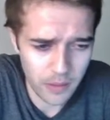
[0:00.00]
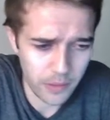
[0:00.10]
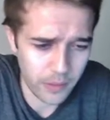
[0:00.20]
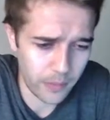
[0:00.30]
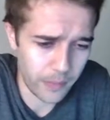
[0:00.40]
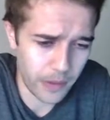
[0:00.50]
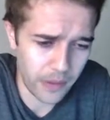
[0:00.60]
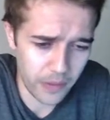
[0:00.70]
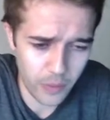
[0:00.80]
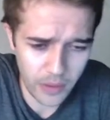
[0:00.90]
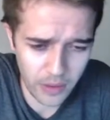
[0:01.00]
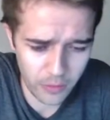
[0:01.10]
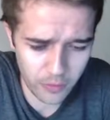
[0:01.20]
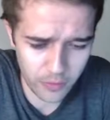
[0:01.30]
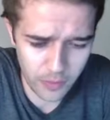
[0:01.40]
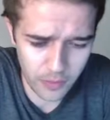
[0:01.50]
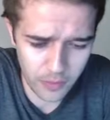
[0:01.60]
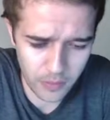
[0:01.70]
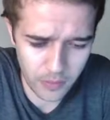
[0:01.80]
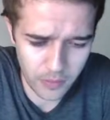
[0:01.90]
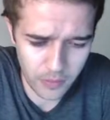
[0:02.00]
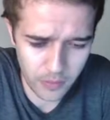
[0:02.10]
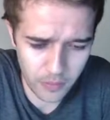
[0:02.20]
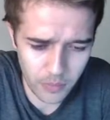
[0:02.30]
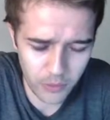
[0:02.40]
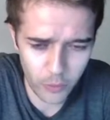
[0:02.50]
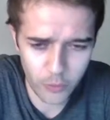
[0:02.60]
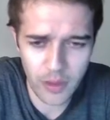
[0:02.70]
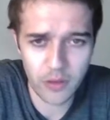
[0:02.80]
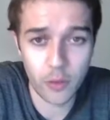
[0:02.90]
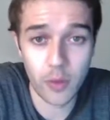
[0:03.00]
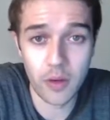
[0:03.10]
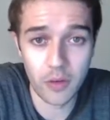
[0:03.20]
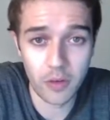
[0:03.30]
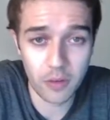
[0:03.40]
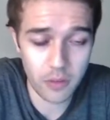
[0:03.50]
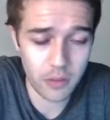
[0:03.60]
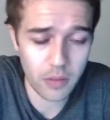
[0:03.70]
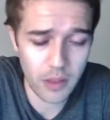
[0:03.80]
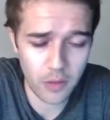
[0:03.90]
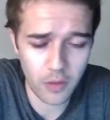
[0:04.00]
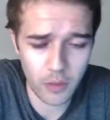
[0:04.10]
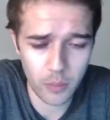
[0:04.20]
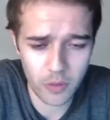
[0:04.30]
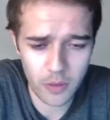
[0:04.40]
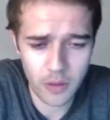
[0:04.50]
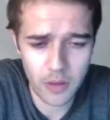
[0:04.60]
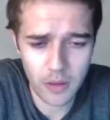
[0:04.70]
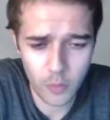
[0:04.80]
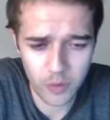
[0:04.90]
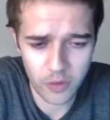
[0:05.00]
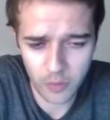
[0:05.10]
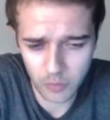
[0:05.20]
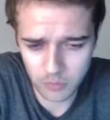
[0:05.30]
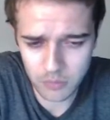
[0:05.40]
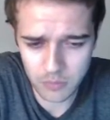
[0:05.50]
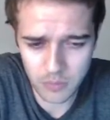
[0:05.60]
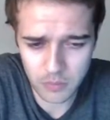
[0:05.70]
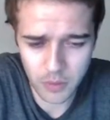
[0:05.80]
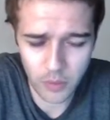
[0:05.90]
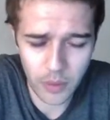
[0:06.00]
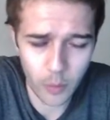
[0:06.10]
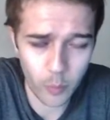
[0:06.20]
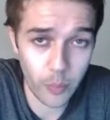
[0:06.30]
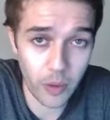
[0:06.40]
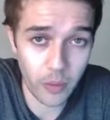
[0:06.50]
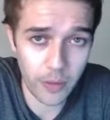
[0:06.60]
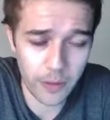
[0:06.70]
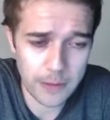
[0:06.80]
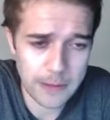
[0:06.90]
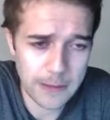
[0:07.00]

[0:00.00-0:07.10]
And then you have methyltransferase enzymes, which will, help repair that.